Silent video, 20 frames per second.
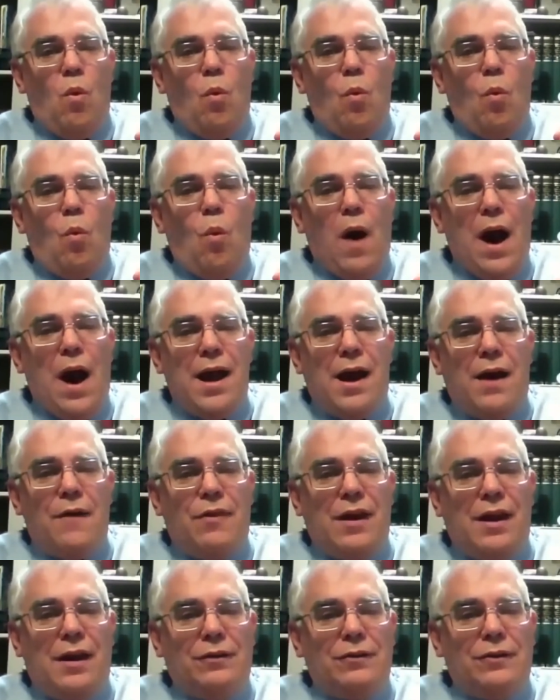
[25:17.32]
why are
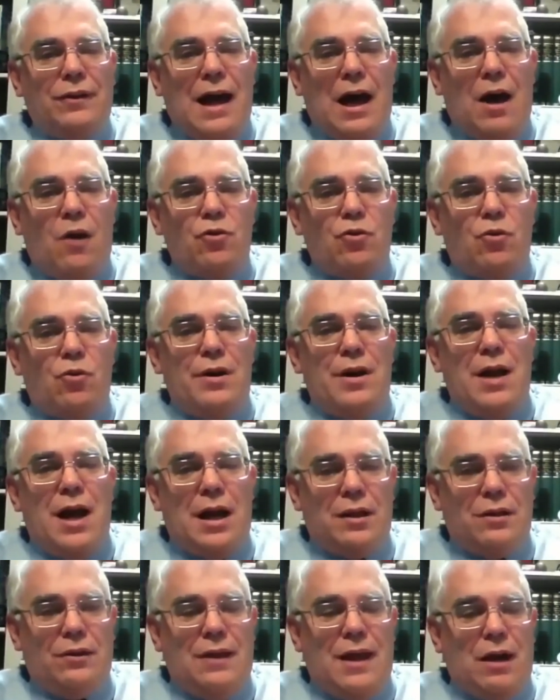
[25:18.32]
they allowed or
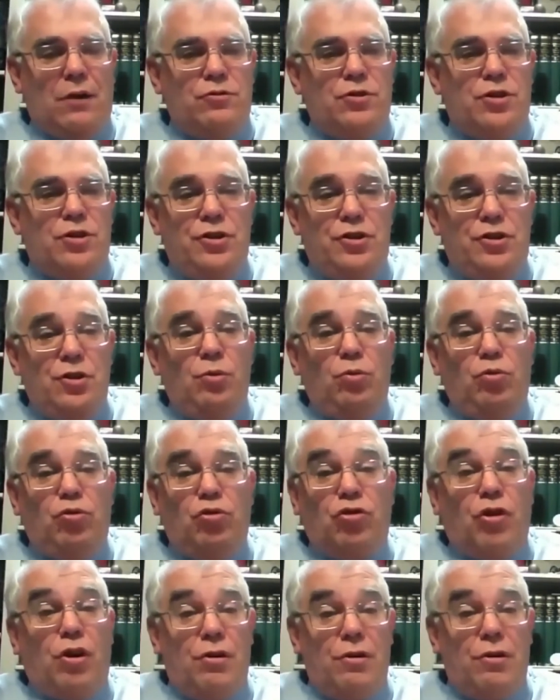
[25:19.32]
not allowed to do
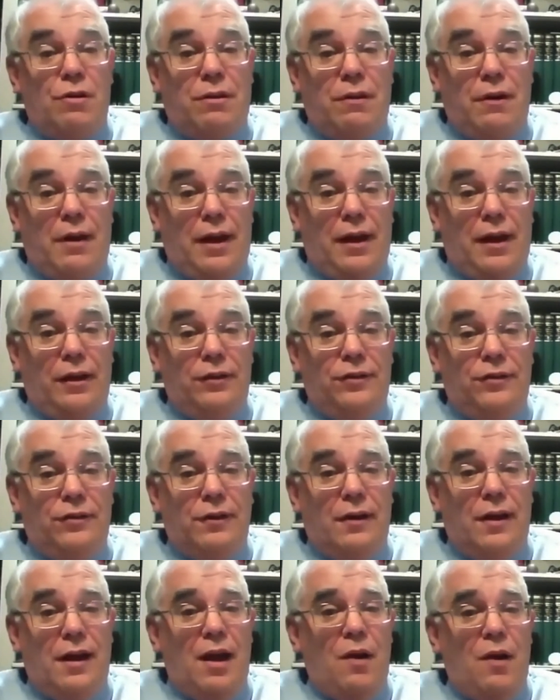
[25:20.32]
certain things?
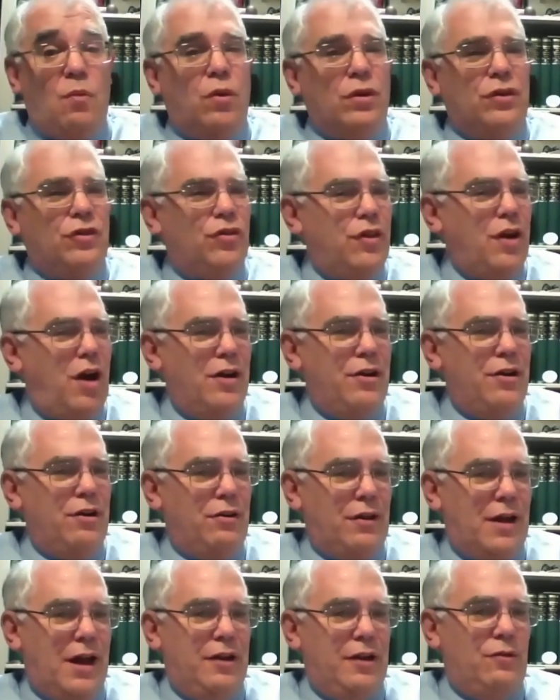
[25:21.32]
And what's the
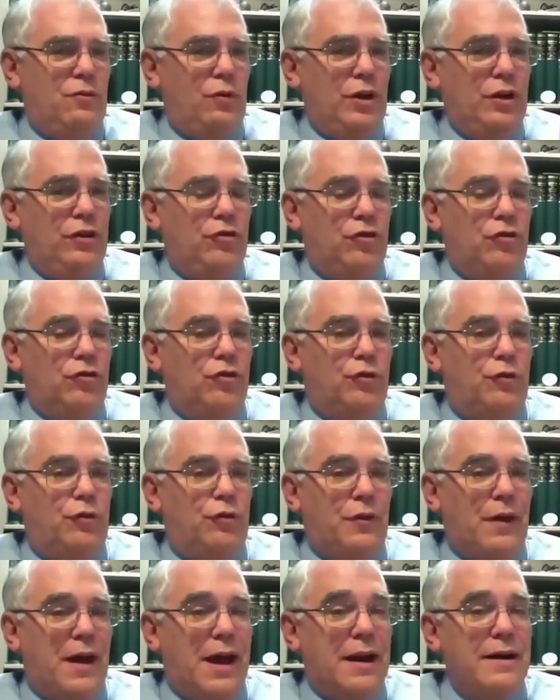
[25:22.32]
underlying reasons for
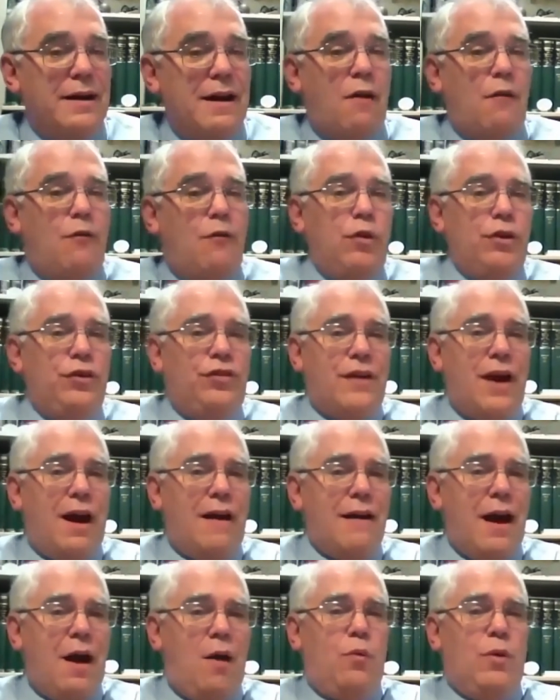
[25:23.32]
that? Now, if you
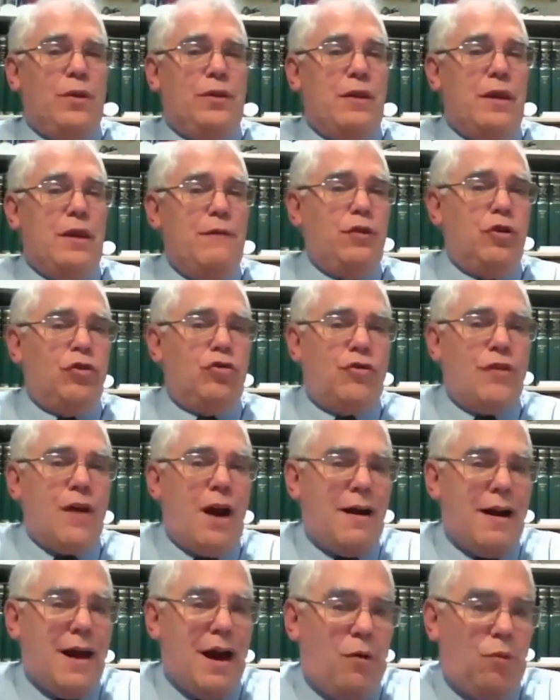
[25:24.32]
start
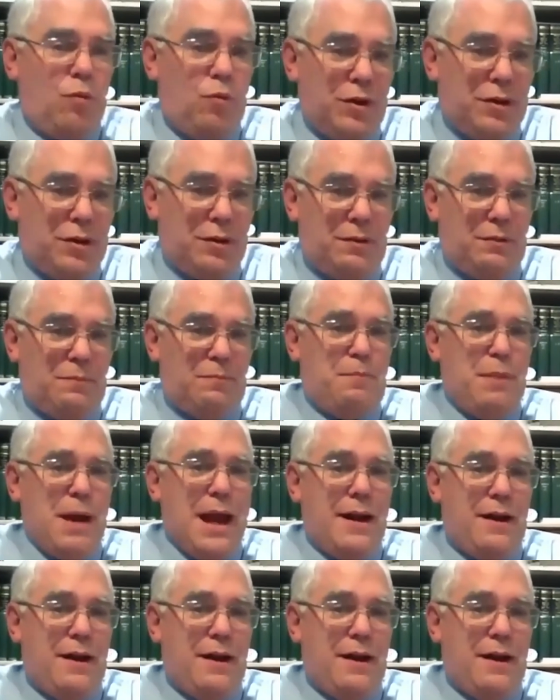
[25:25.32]
out with bad